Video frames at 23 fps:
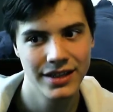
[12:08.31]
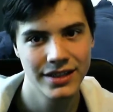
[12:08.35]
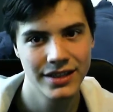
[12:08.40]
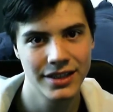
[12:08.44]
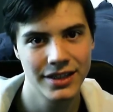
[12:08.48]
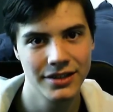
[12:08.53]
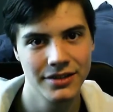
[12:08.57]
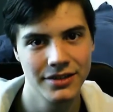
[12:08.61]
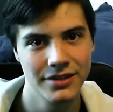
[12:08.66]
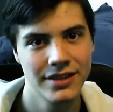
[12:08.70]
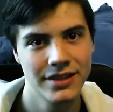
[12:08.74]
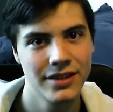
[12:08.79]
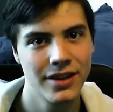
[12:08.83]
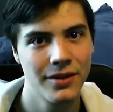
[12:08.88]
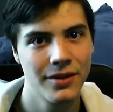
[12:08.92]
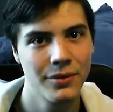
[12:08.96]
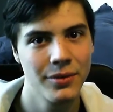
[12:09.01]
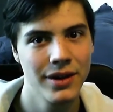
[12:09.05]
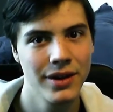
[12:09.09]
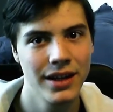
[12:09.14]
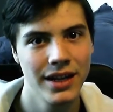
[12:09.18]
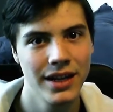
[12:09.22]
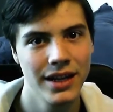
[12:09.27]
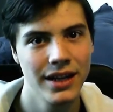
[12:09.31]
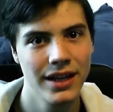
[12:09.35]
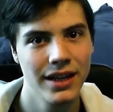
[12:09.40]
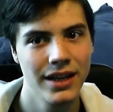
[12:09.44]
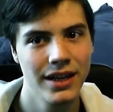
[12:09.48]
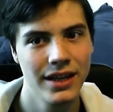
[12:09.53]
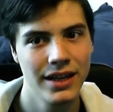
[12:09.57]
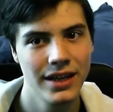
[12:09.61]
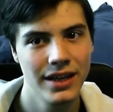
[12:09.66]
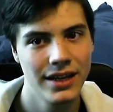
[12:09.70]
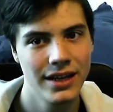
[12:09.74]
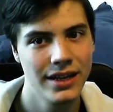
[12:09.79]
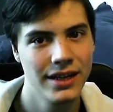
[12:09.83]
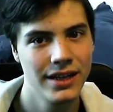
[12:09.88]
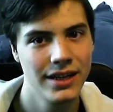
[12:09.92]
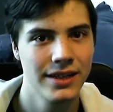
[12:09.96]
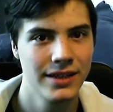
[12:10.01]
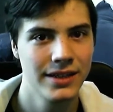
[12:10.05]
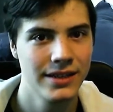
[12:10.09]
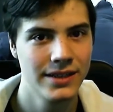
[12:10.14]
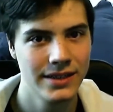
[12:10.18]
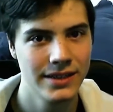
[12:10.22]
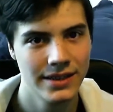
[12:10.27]
So it's not really,
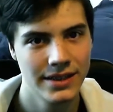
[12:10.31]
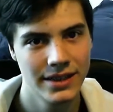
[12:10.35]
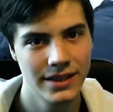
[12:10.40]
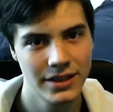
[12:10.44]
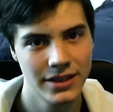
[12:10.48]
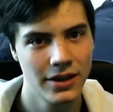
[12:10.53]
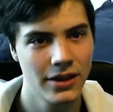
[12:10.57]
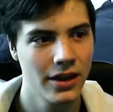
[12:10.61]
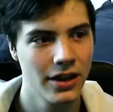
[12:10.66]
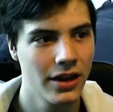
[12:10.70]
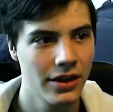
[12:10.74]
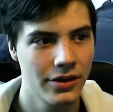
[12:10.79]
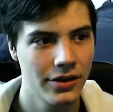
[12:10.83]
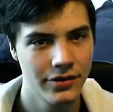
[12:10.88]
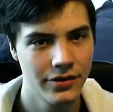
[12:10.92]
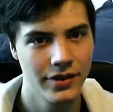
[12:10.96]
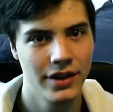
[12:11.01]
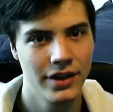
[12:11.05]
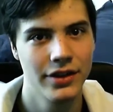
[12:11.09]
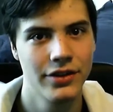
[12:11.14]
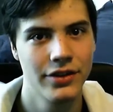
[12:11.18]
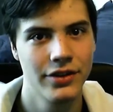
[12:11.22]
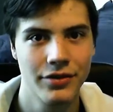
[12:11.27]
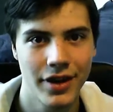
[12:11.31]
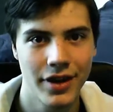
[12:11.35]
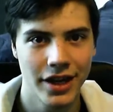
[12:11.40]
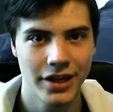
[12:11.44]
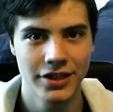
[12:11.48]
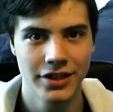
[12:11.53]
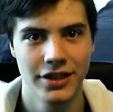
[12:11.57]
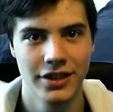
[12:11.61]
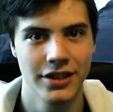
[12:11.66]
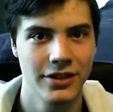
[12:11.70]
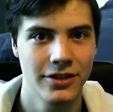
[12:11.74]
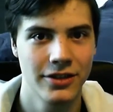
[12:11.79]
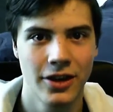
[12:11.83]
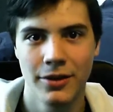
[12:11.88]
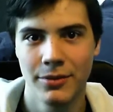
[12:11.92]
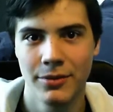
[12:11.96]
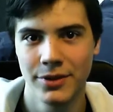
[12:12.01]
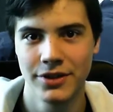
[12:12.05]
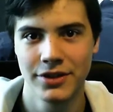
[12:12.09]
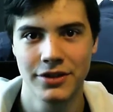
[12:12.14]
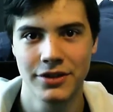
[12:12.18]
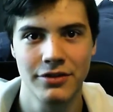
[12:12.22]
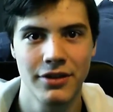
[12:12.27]
there's not a lot of interaction in
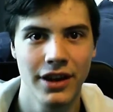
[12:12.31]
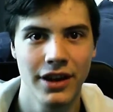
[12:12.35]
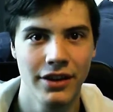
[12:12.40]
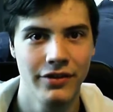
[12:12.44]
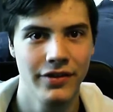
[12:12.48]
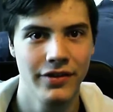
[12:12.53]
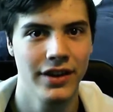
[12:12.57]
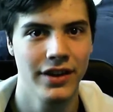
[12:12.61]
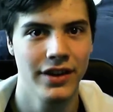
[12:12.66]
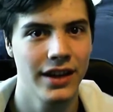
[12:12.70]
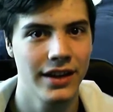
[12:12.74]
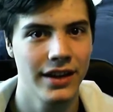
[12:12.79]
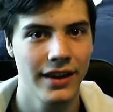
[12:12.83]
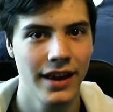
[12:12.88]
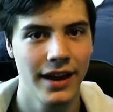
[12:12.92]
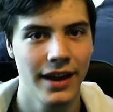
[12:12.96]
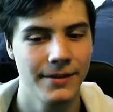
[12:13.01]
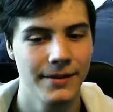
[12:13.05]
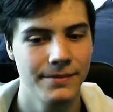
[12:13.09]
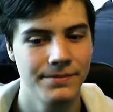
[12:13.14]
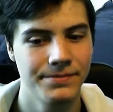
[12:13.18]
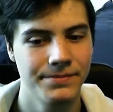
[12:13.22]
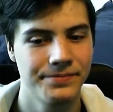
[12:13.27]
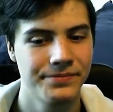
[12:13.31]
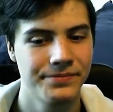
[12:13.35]
comments or anything like that.